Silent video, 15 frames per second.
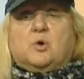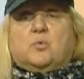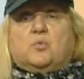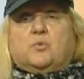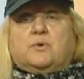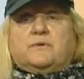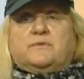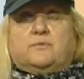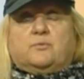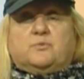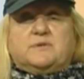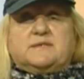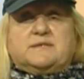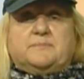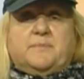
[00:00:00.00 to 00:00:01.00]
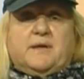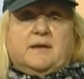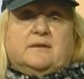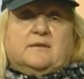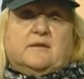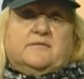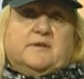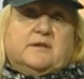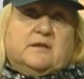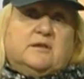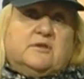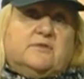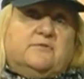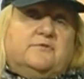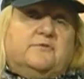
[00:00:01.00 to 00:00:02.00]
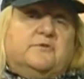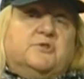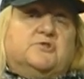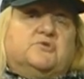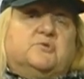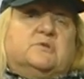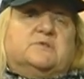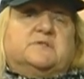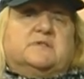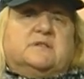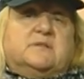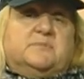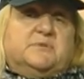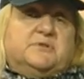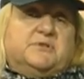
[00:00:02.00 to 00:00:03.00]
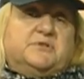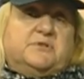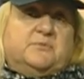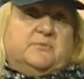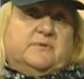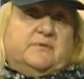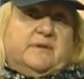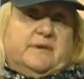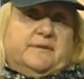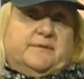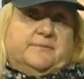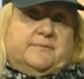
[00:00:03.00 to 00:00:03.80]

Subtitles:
with respect of an individual's liberty within.